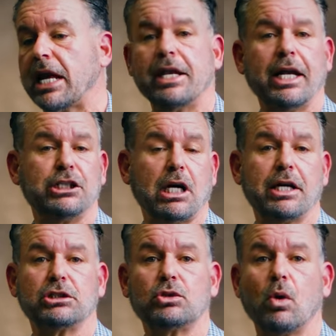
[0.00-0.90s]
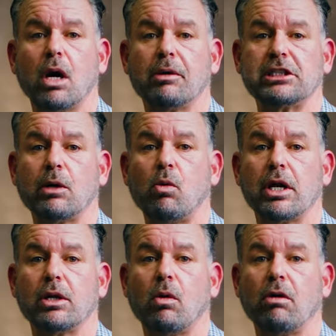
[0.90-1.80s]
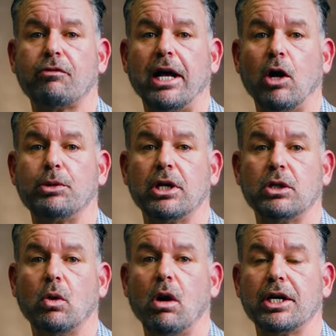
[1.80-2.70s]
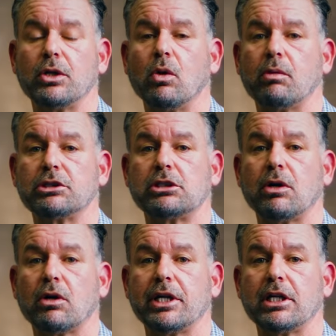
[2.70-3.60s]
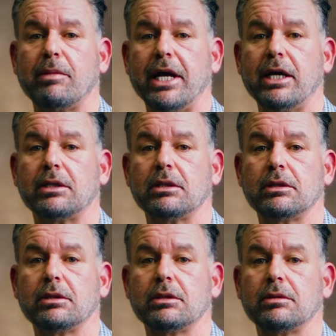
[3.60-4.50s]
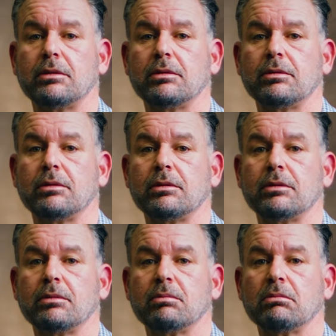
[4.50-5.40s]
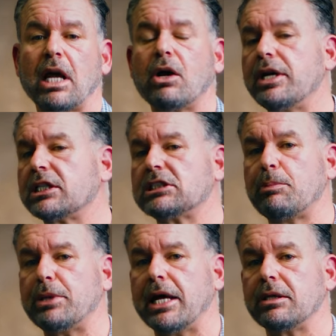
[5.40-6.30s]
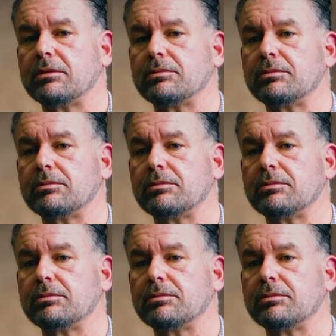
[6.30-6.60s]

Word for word: And they shot his dog because they wanted to offer help to the dog, and the dog was circling the man. I couldn't accept that.